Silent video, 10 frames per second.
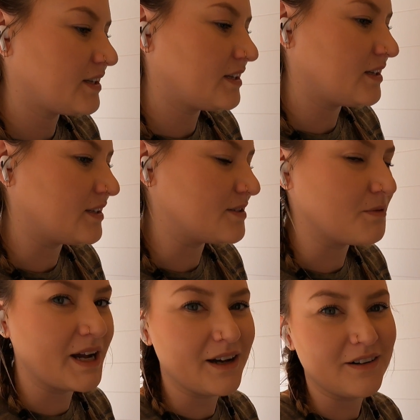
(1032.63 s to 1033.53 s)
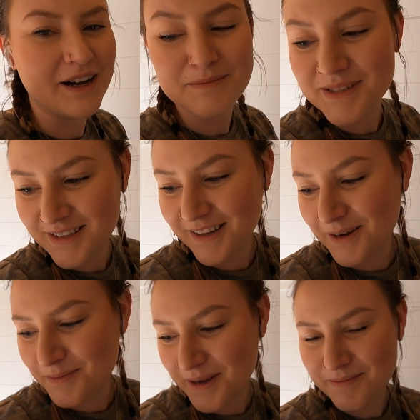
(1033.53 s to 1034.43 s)
And wow, I'm
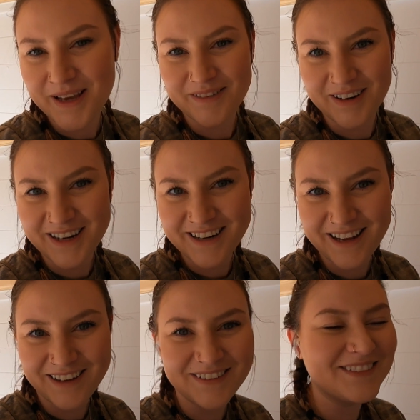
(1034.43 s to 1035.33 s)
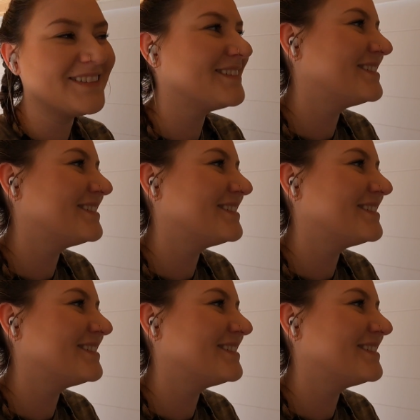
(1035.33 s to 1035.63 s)
sitting on my bed right now.